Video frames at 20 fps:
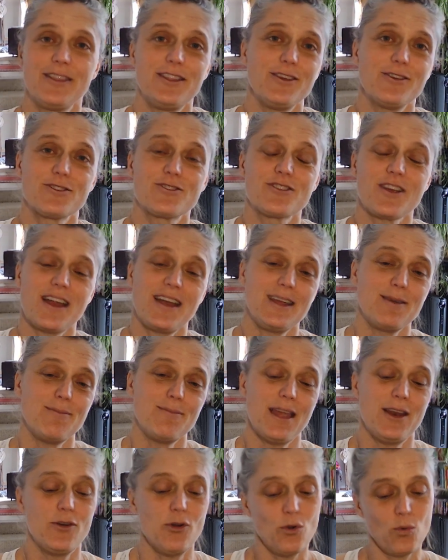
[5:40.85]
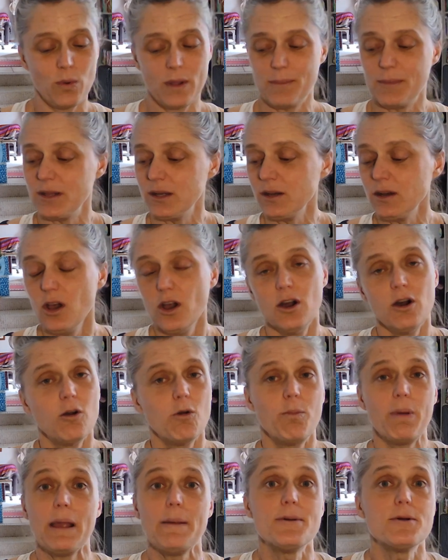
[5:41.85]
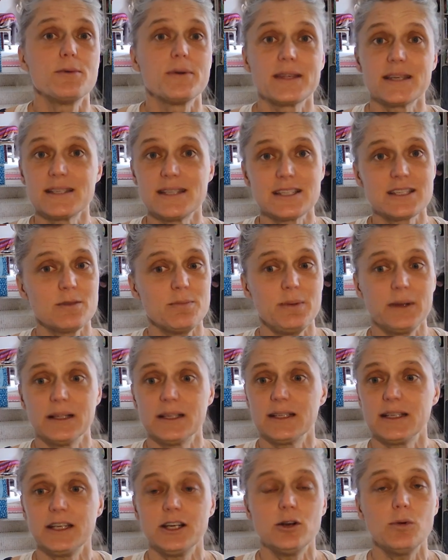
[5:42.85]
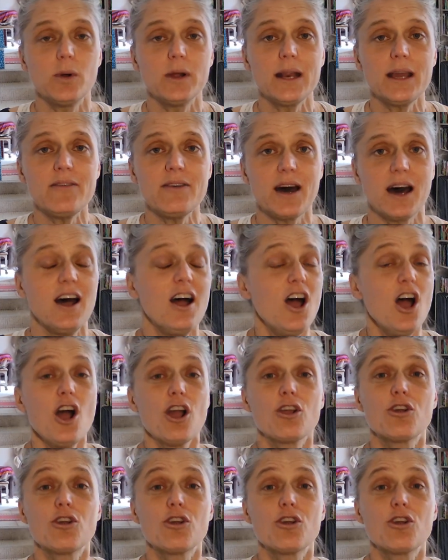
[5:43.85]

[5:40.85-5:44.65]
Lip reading: whether you're training men or women or people with a disability or whatever.